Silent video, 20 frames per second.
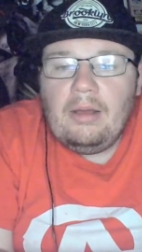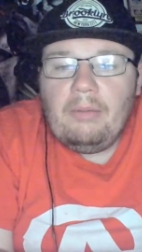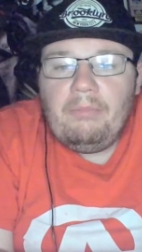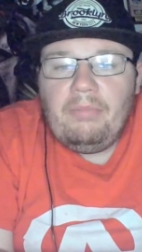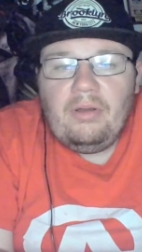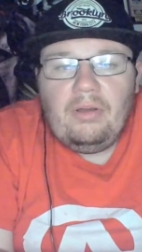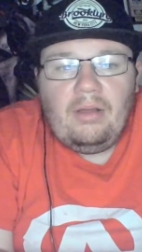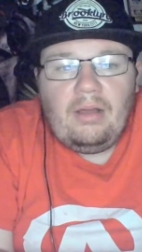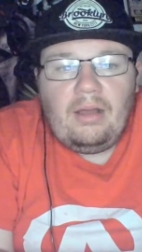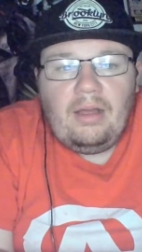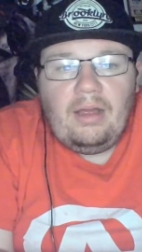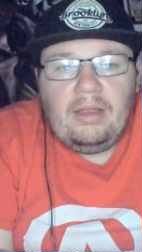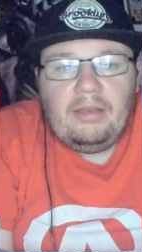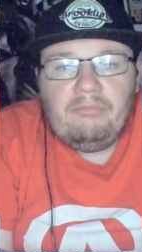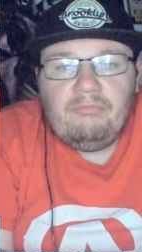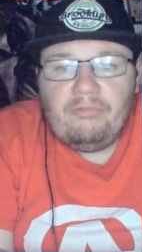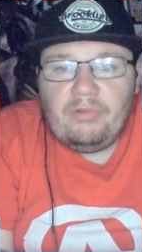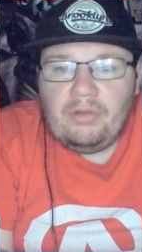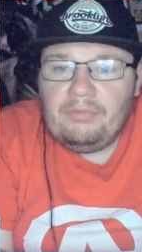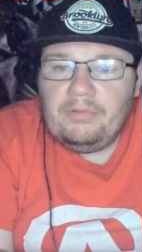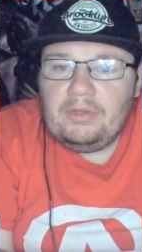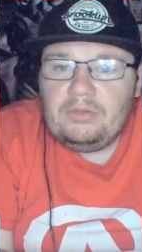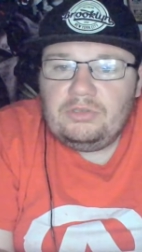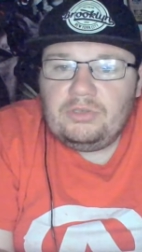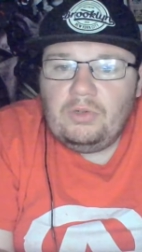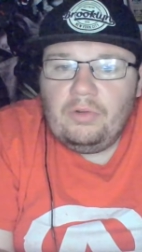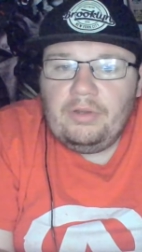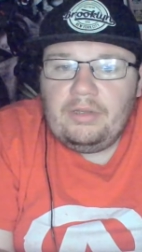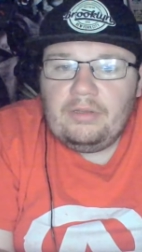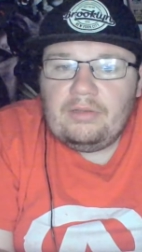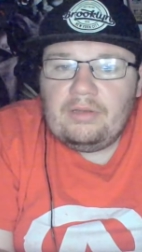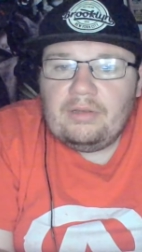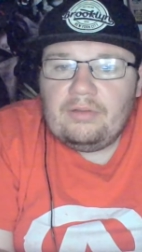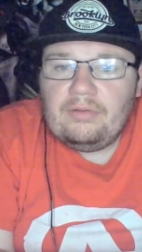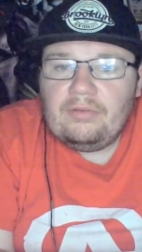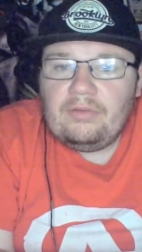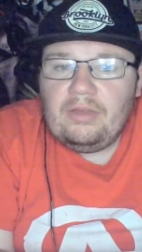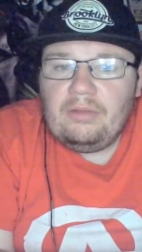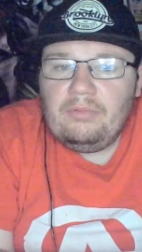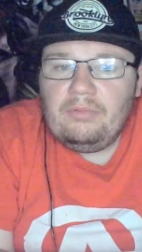But I really enjoyed
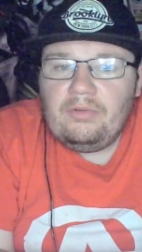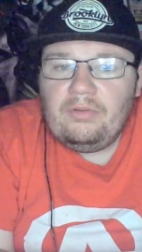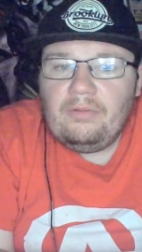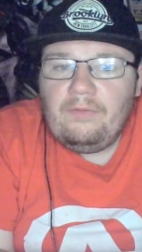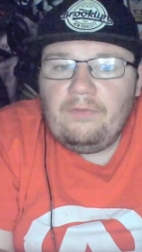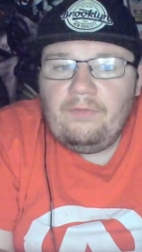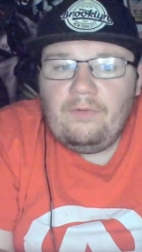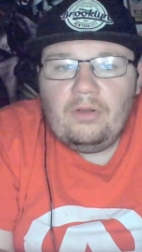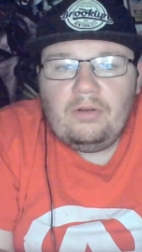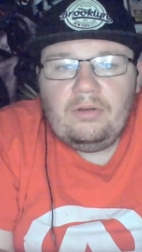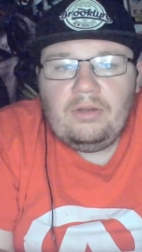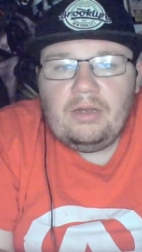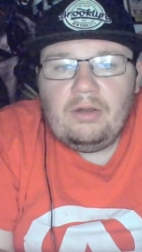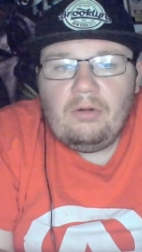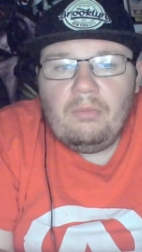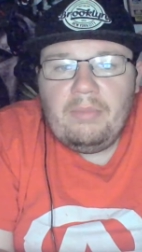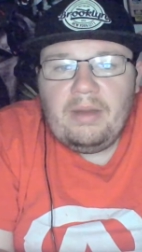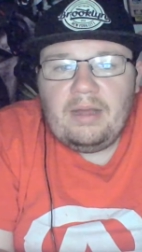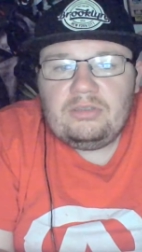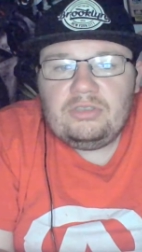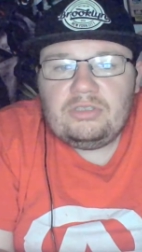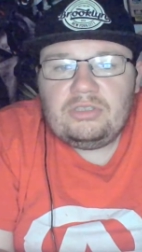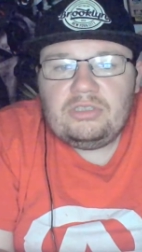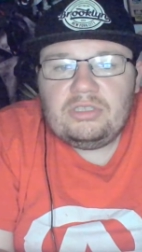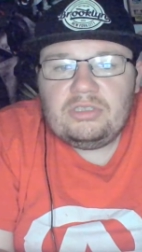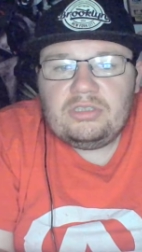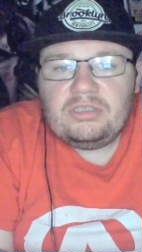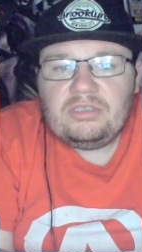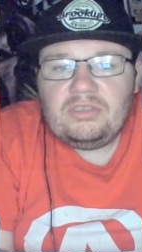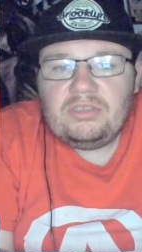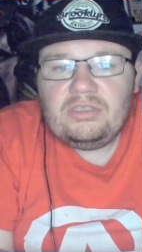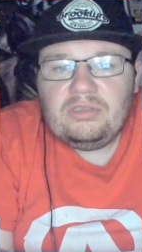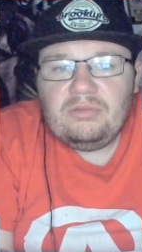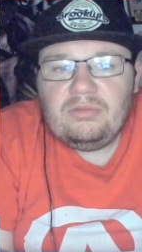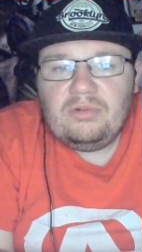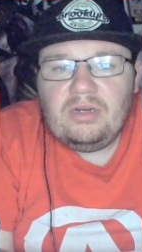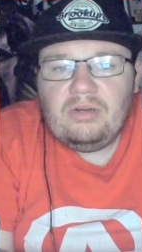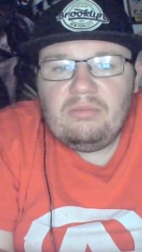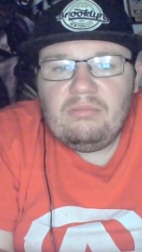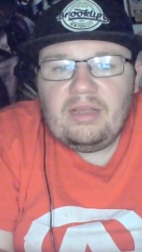this. It was a fun little match just
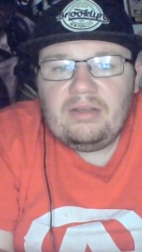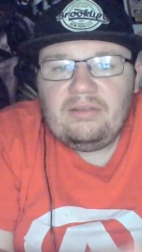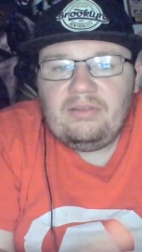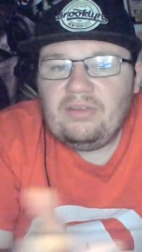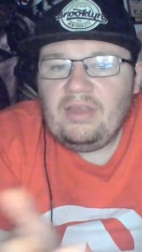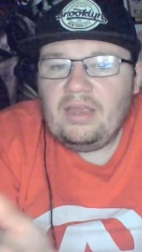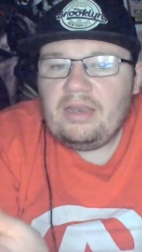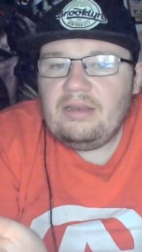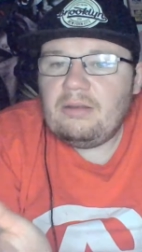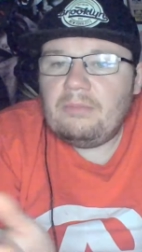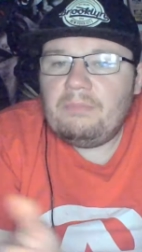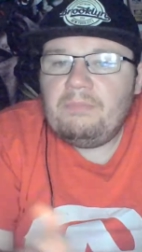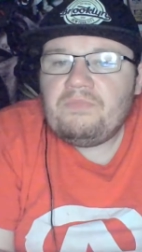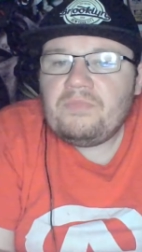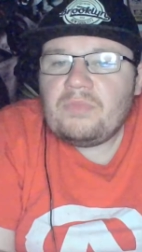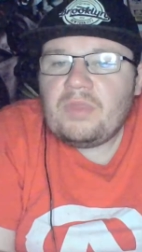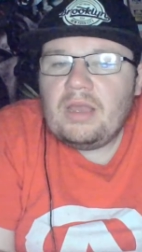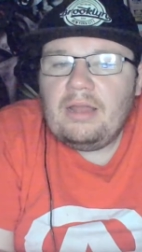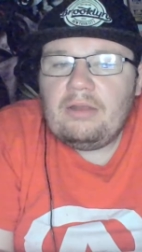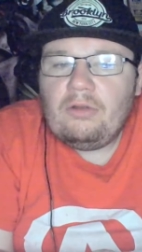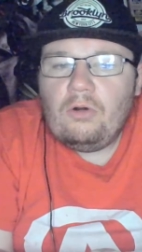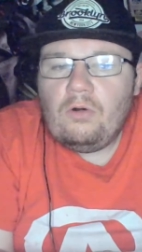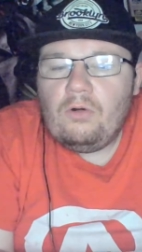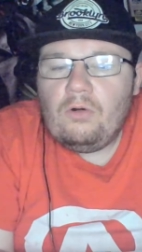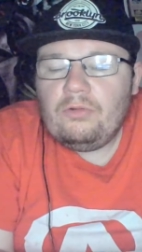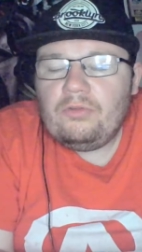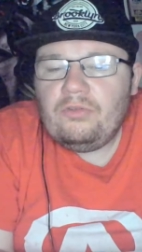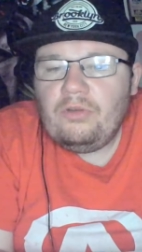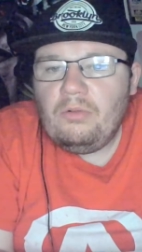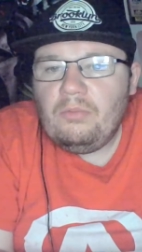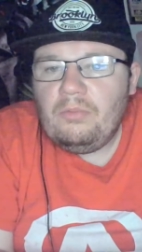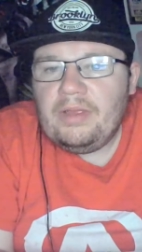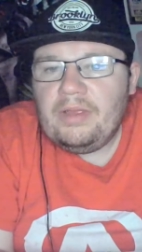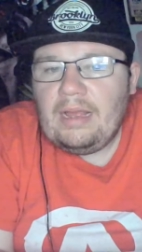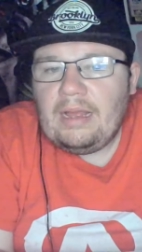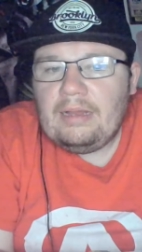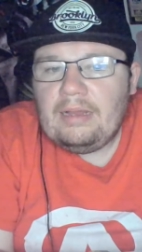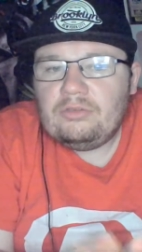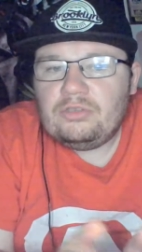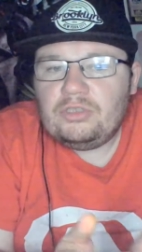to entertain them. And also, we
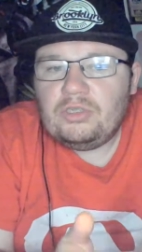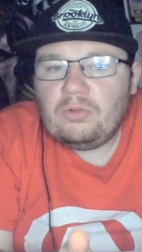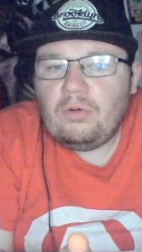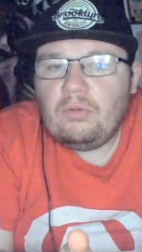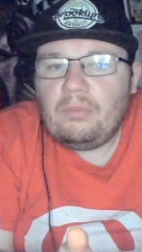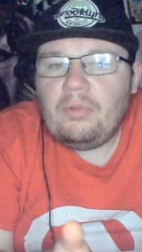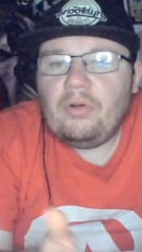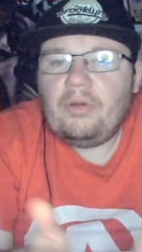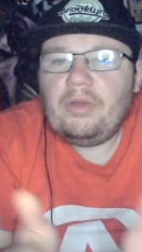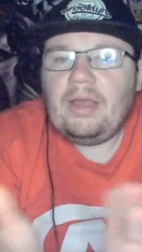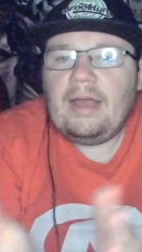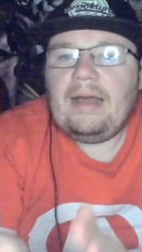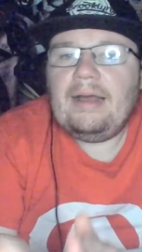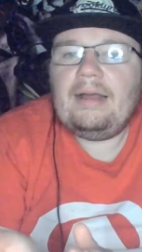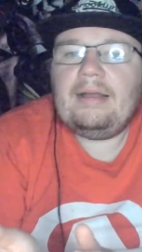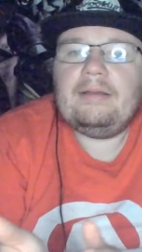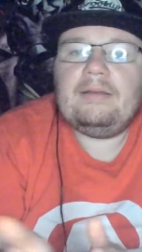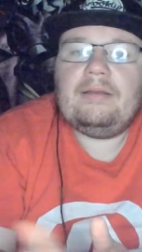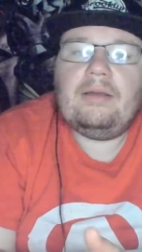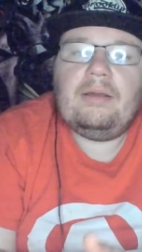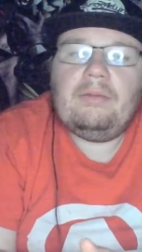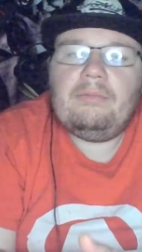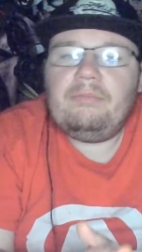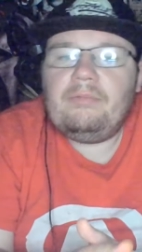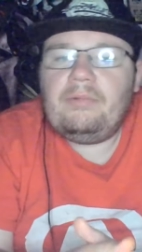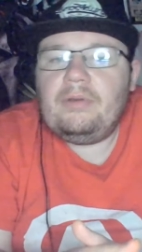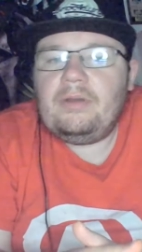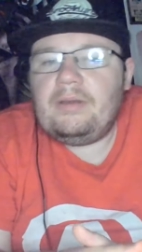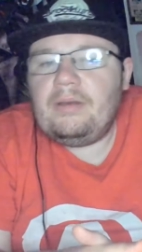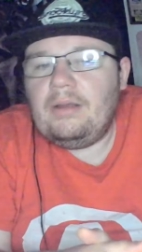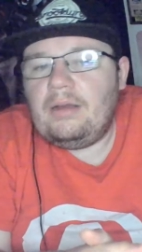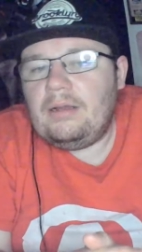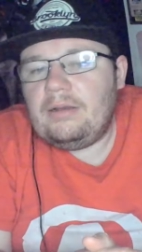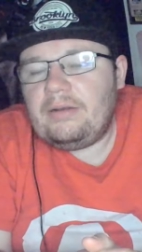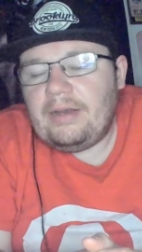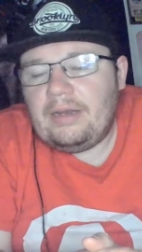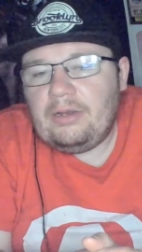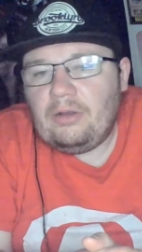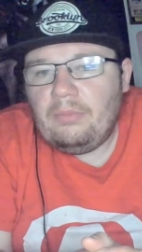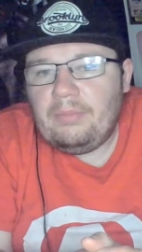had Jungle Boy and
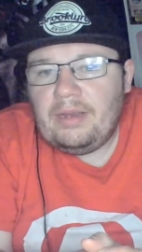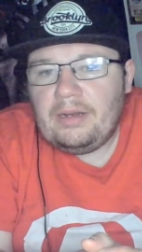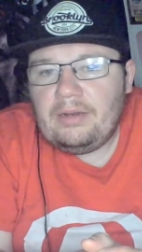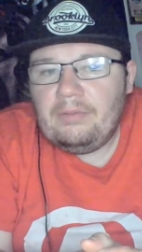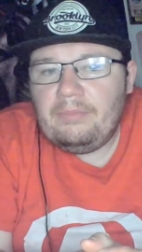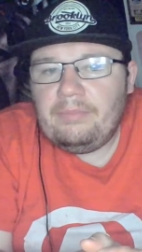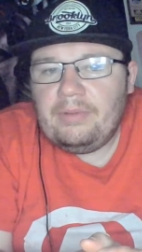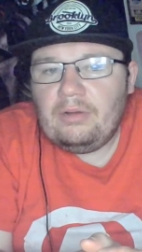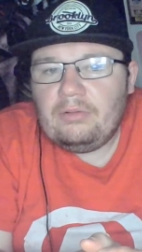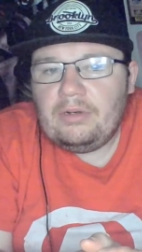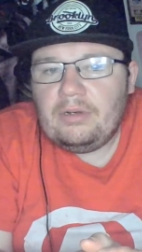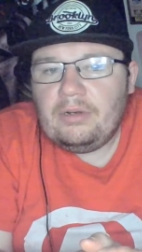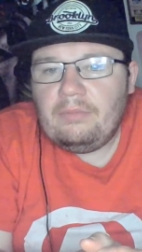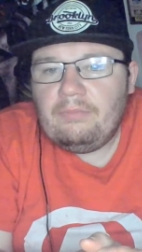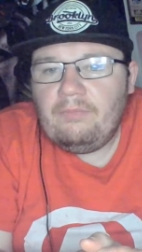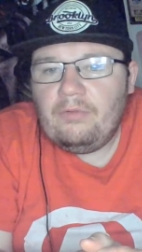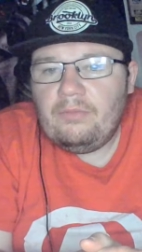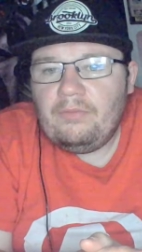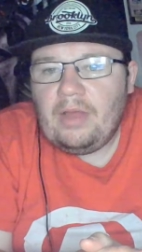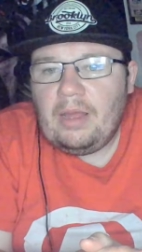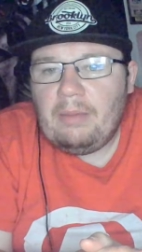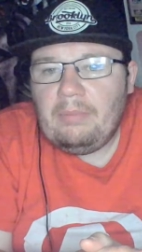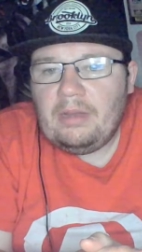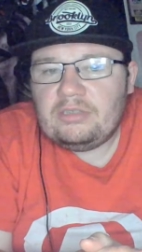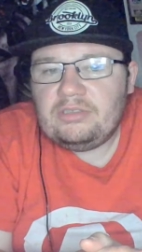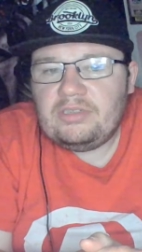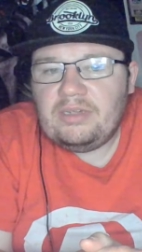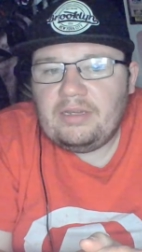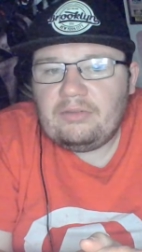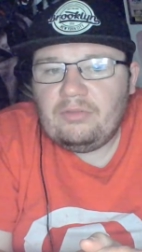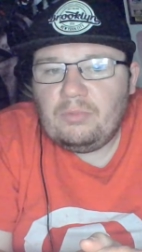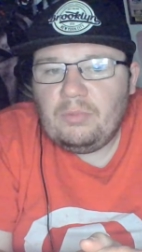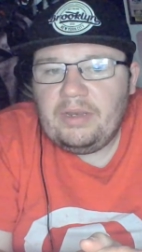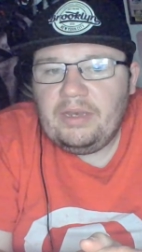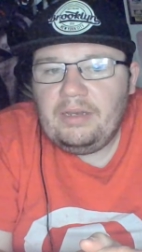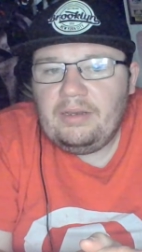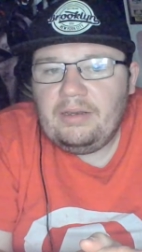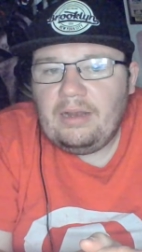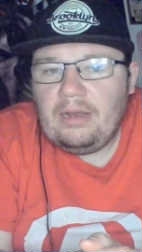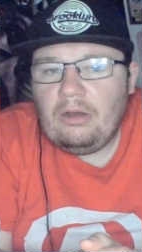Kenny Omega building up for their match next
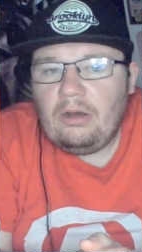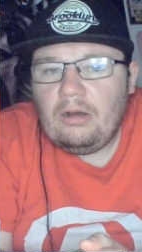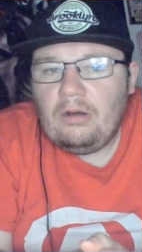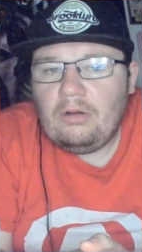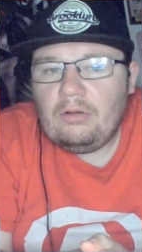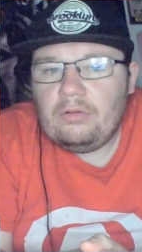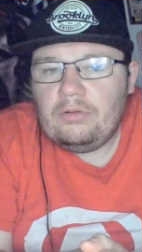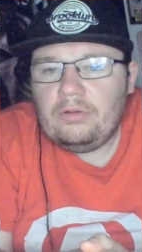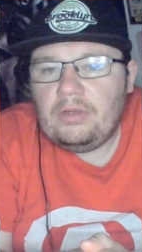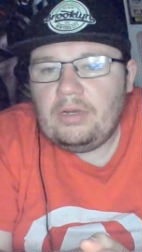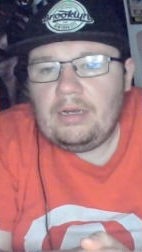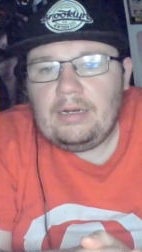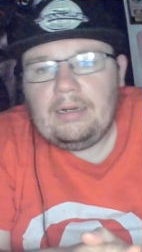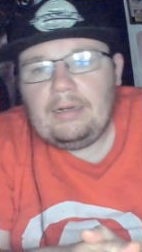week on